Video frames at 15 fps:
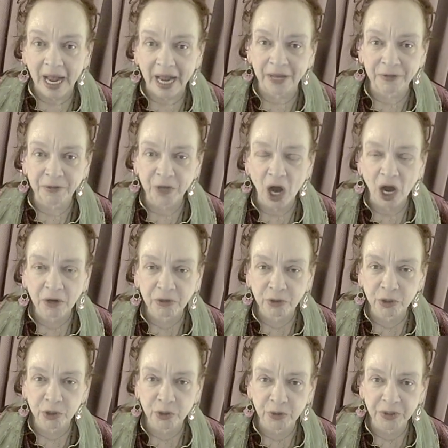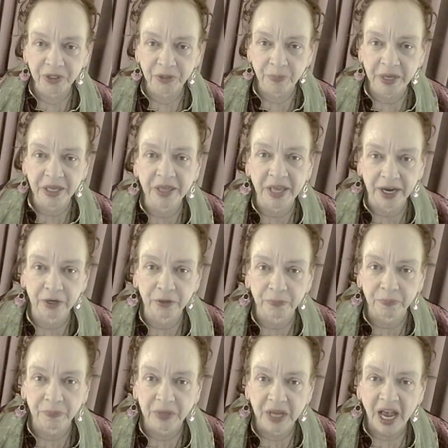A doctor who has been there,
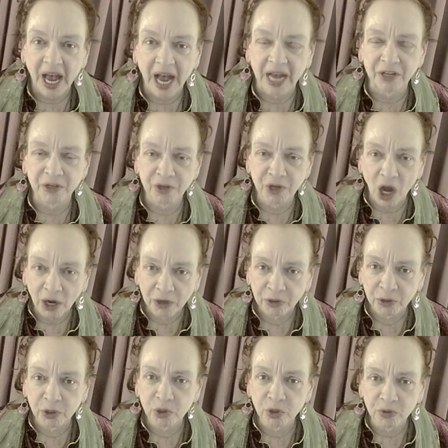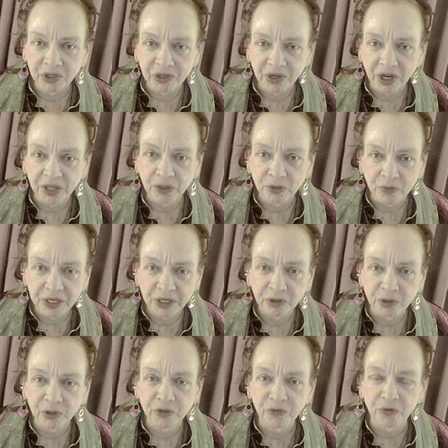a doctor who has done the
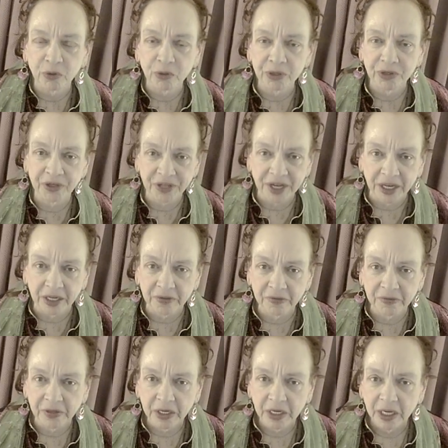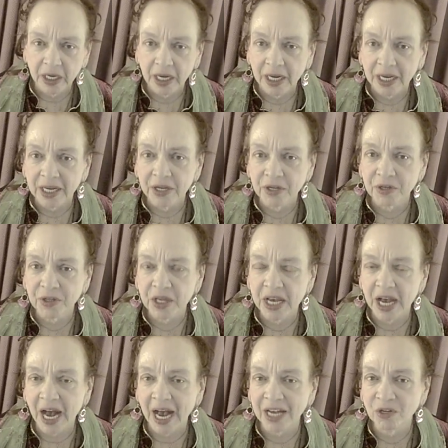research for herself, is
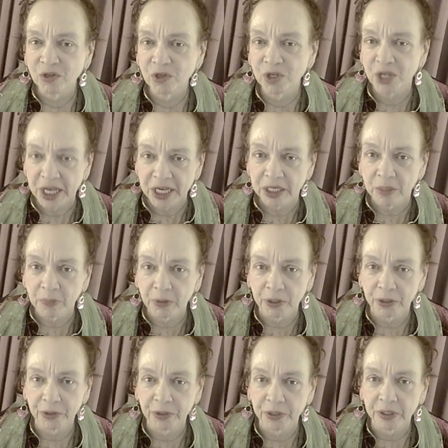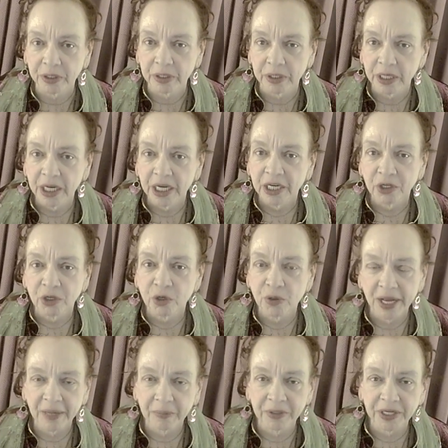the ideal person to
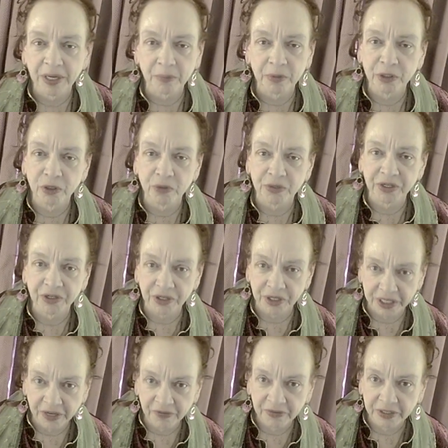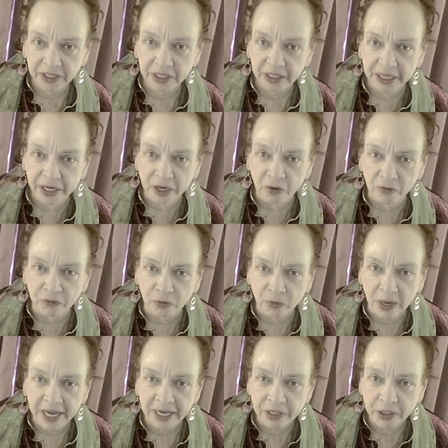help someone who is significantly
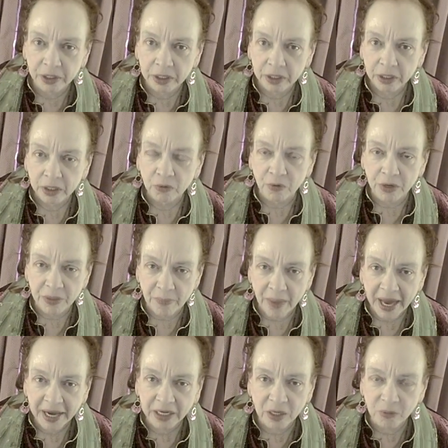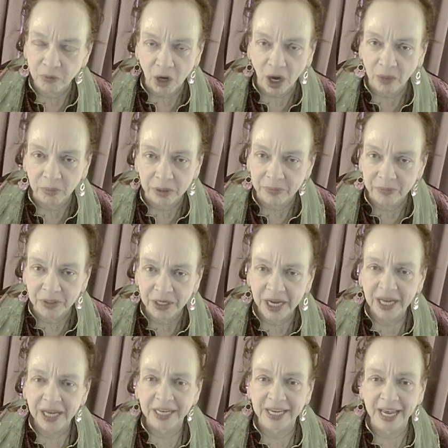overweight with medical problems
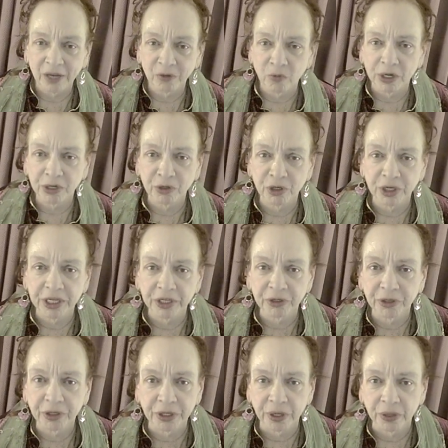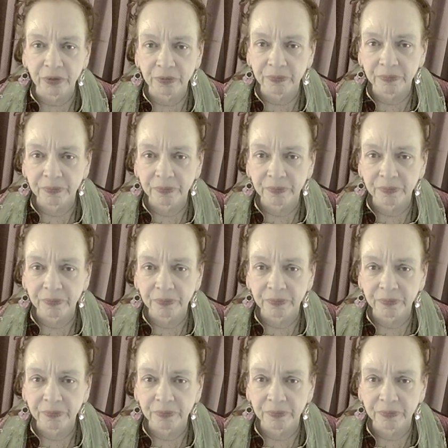get where she needs to go.